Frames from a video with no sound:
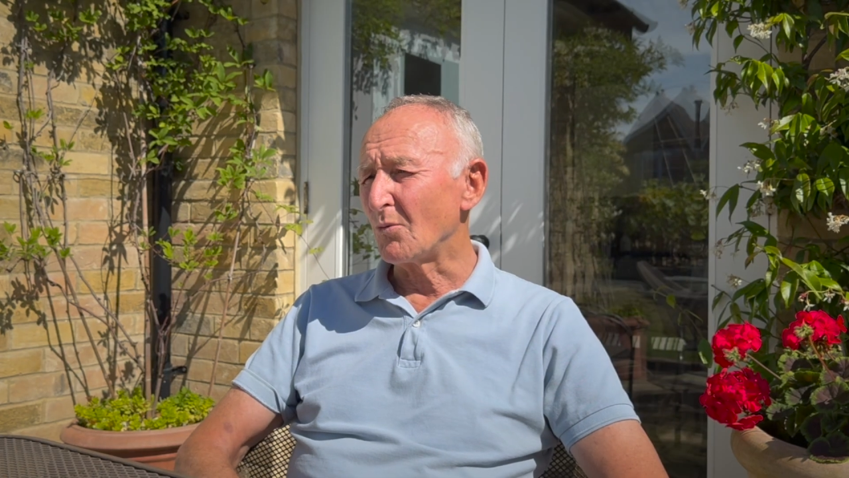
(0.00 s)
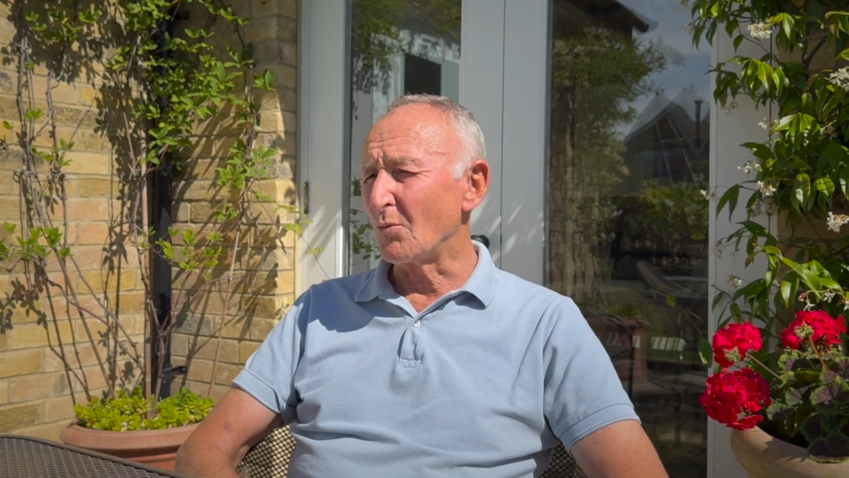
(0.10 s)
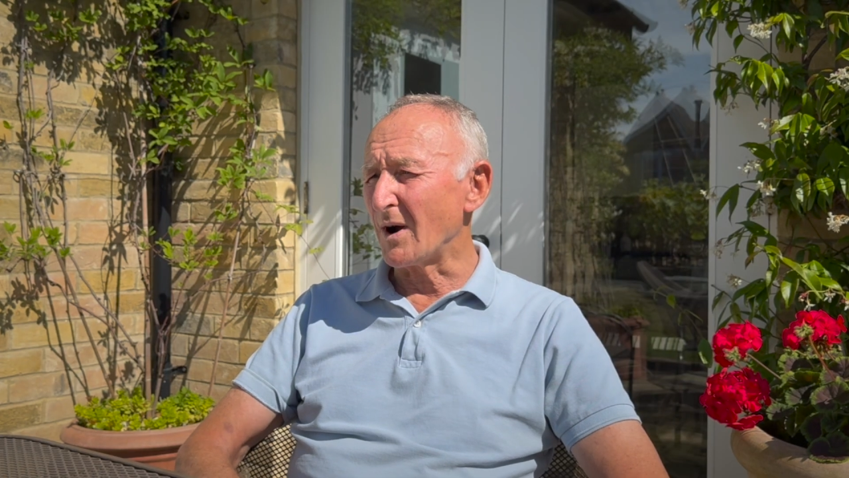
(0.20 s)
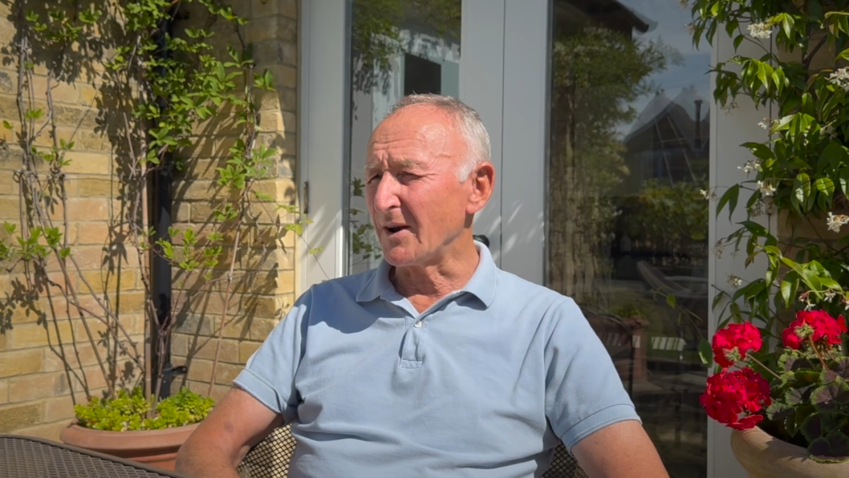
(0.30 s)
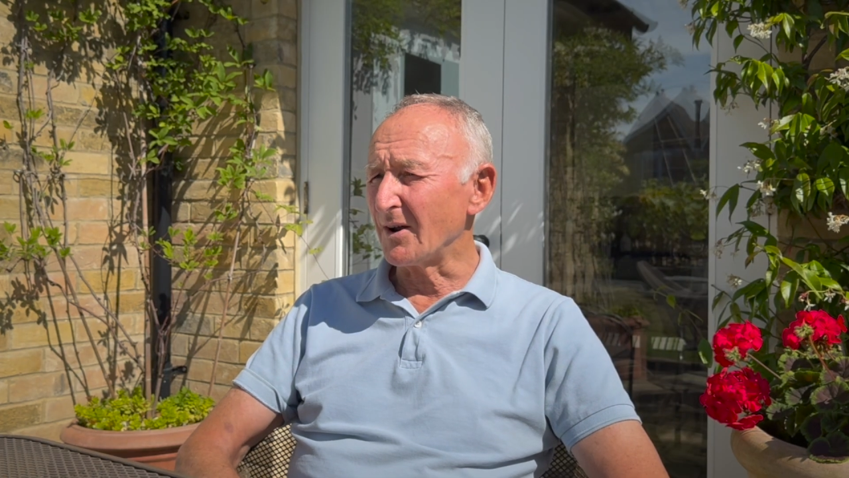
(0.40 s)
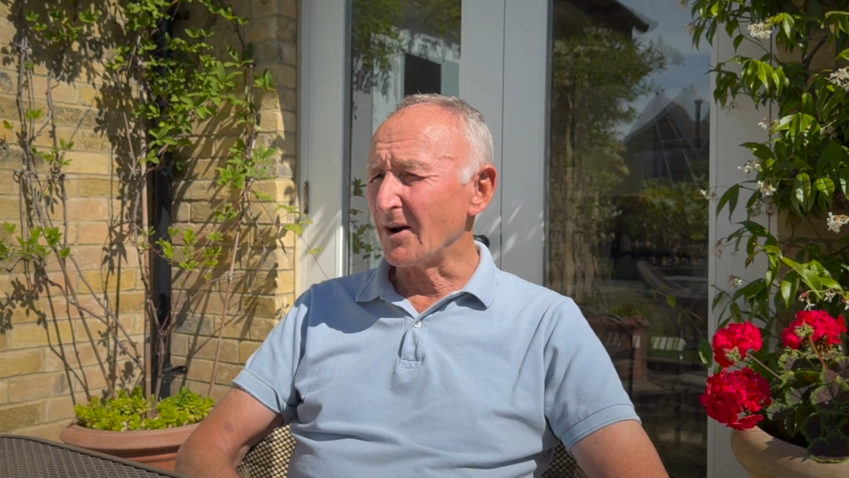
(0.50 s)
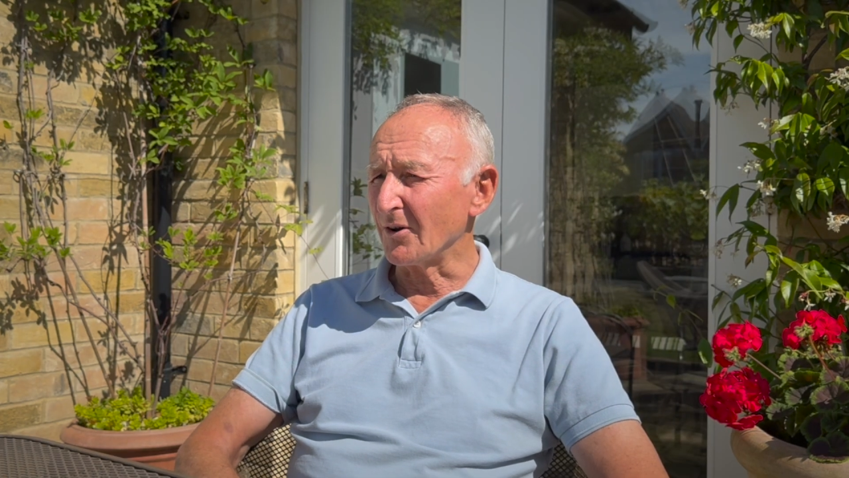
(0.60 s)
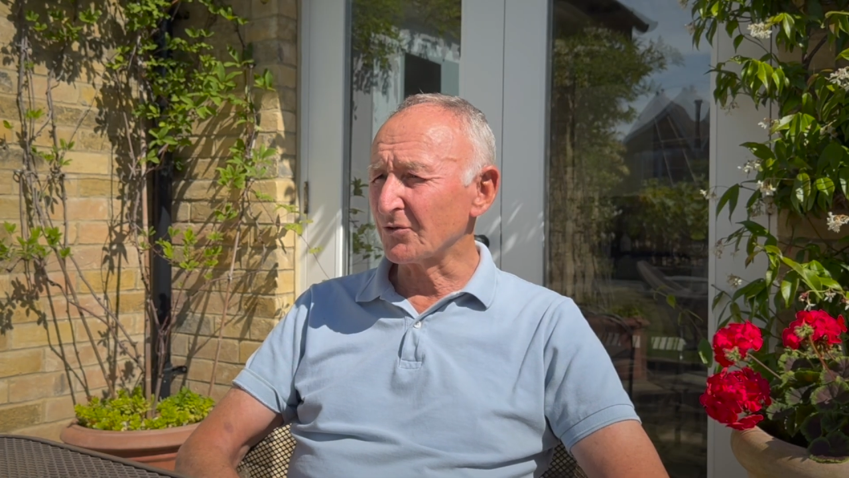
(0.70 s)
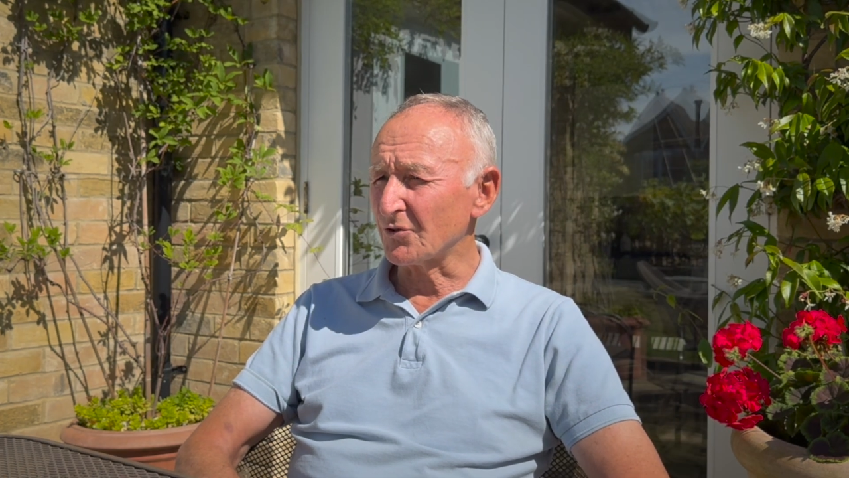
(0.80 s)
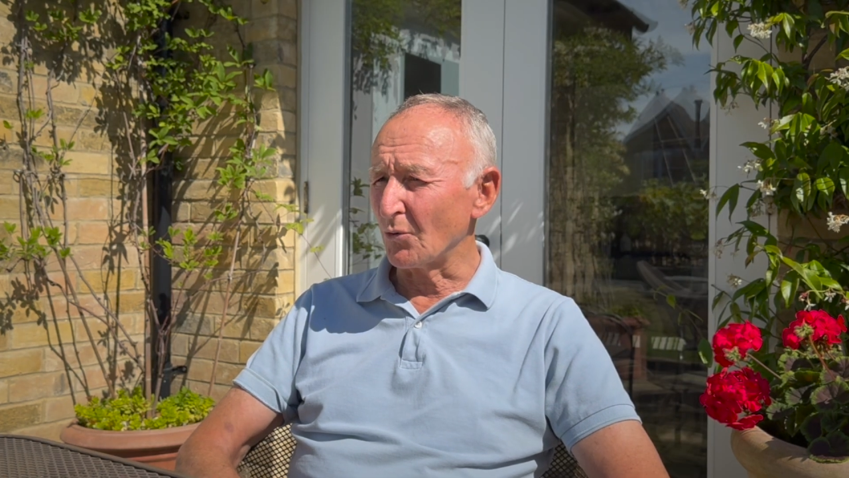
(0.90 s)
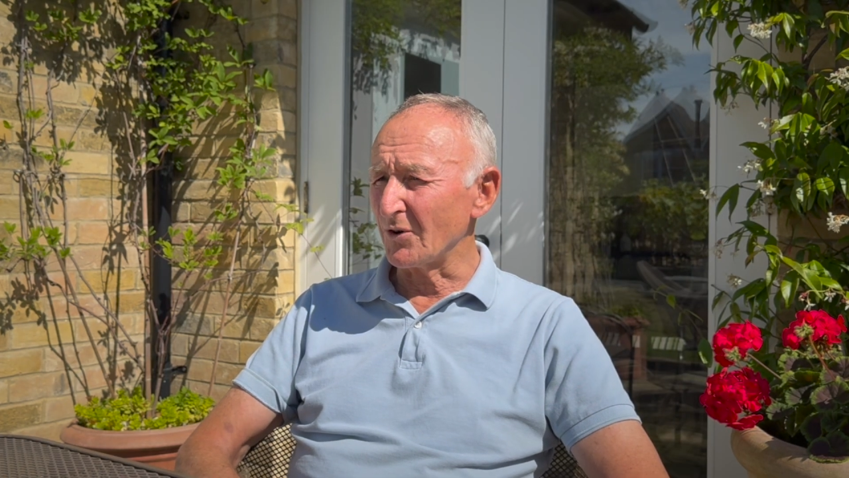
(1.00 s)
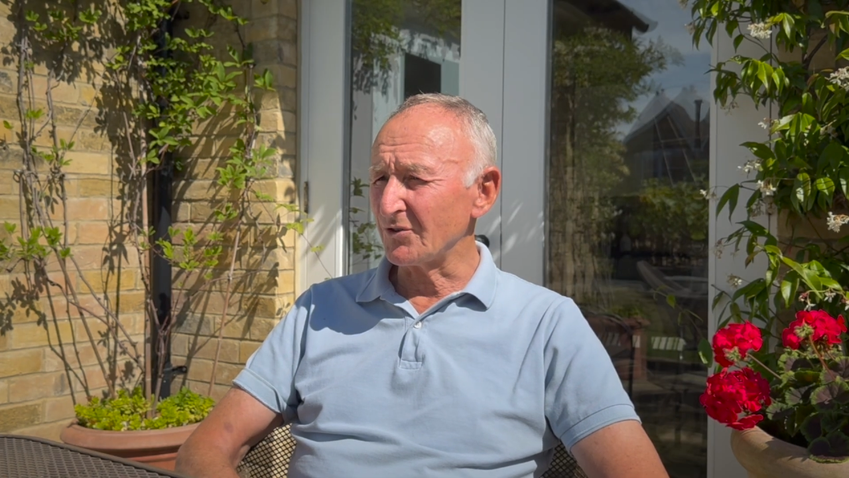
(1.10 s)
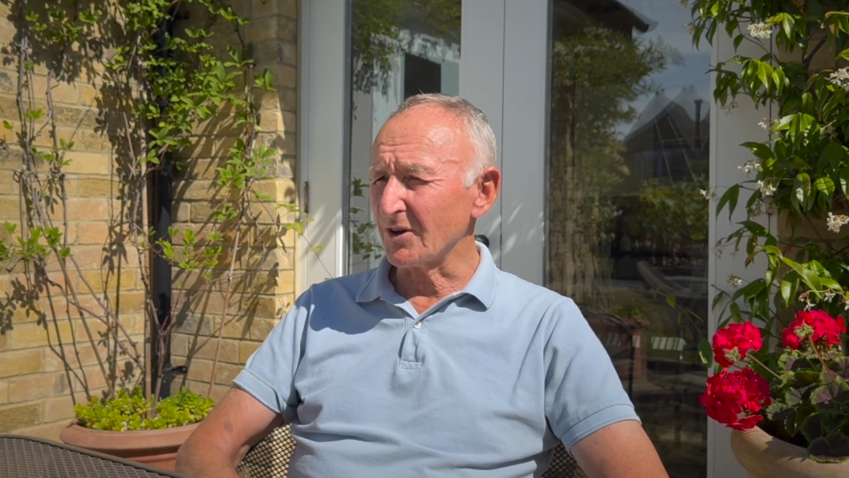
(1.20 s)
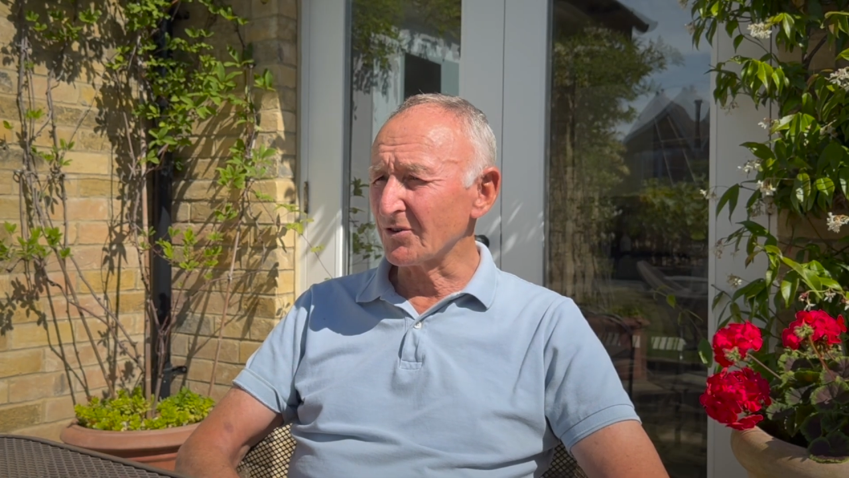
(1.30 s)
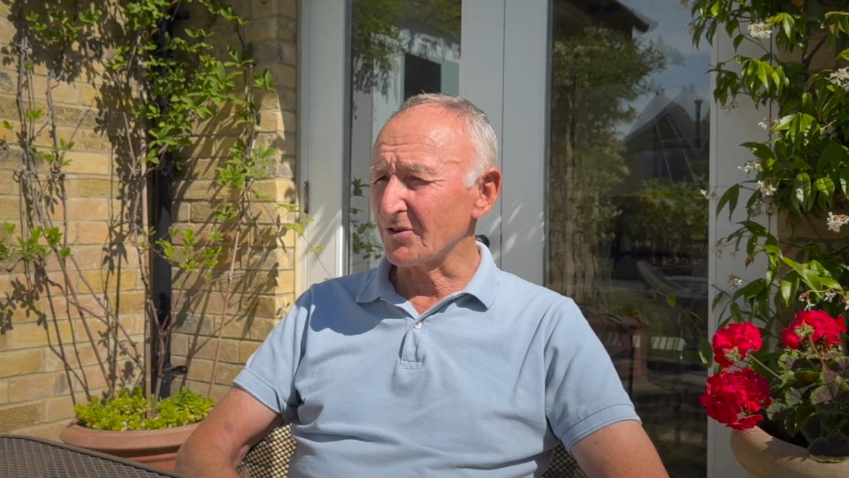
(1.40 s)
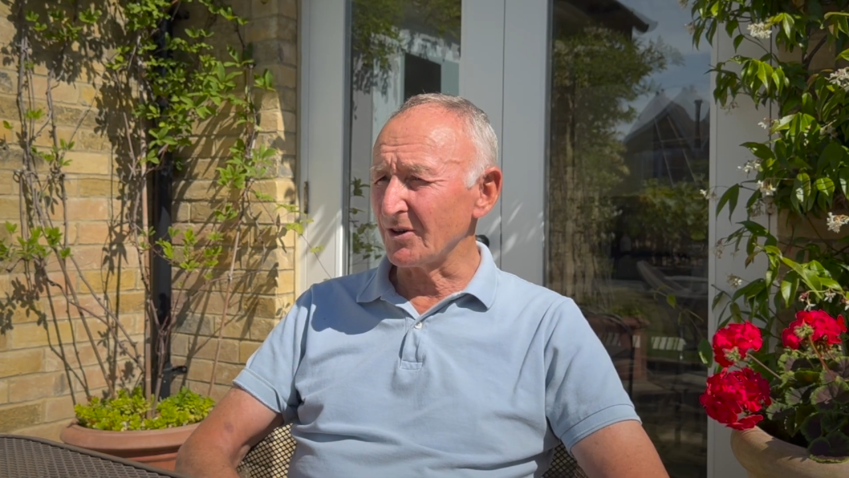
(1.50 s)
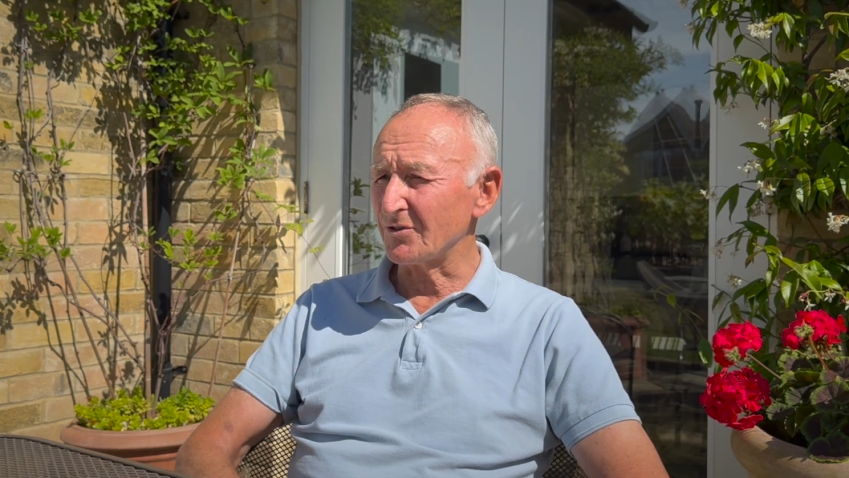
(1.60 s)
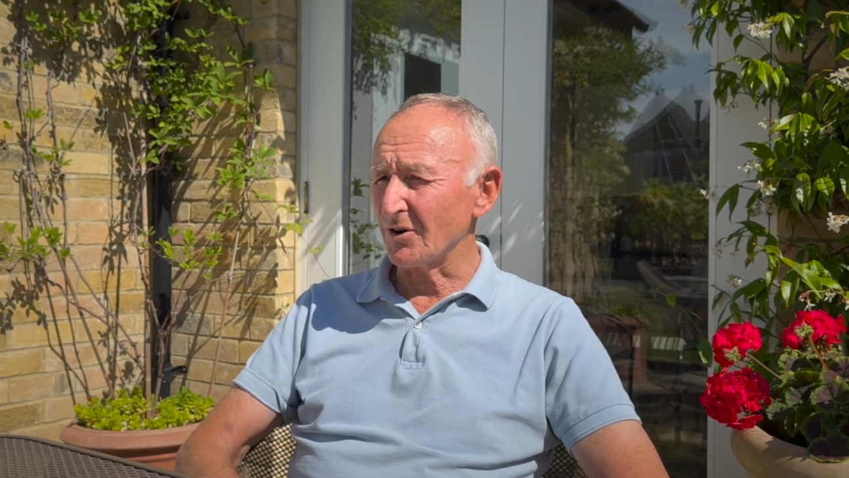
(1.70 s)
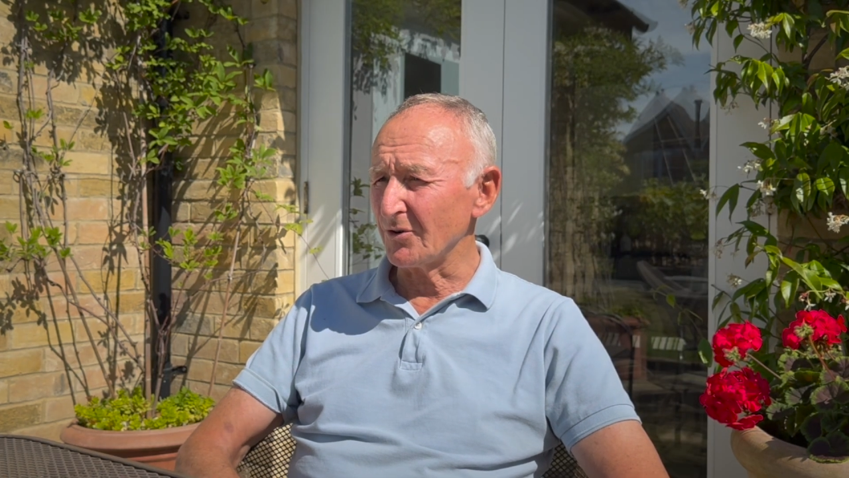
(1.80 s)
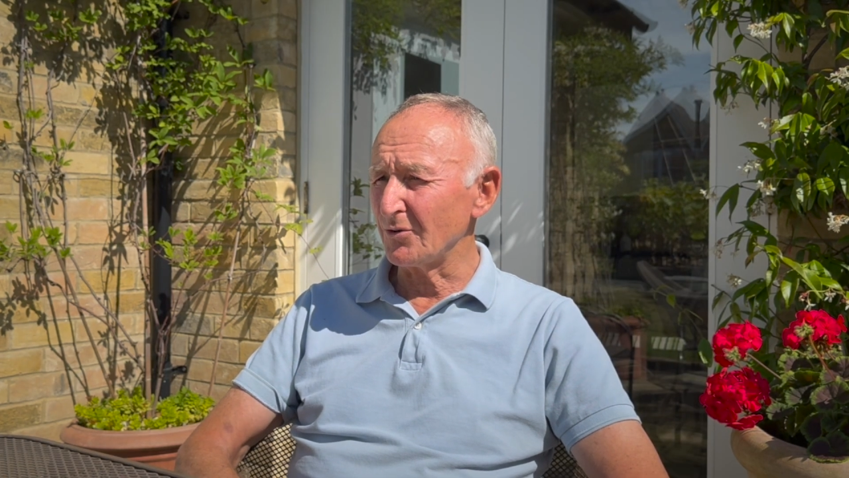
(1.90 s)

when our storage exceeds our